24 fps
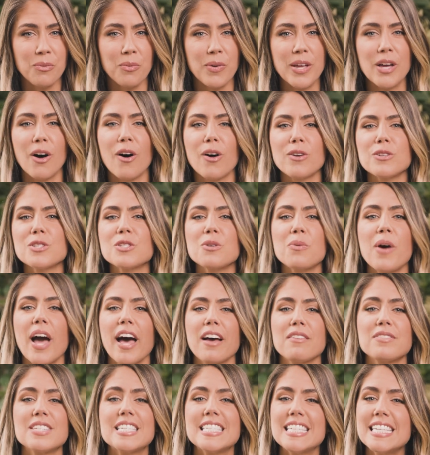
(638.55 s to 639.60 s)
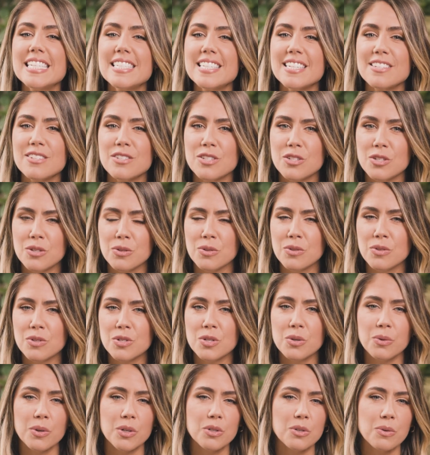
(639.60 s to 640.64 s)
We also have seasoned students
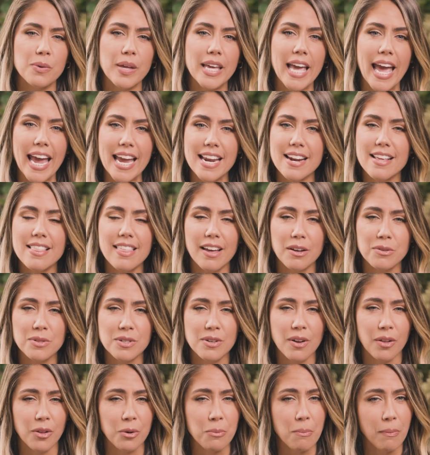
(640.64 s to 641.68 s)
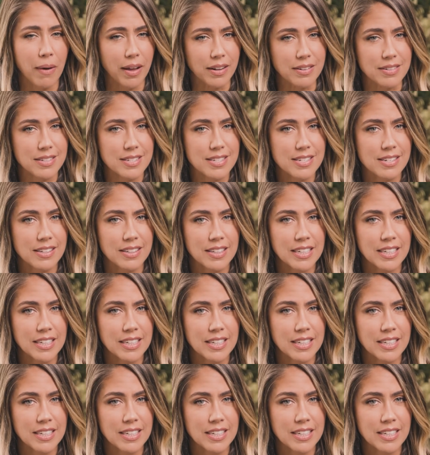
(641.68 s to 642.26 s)
who are doing $80,000 months.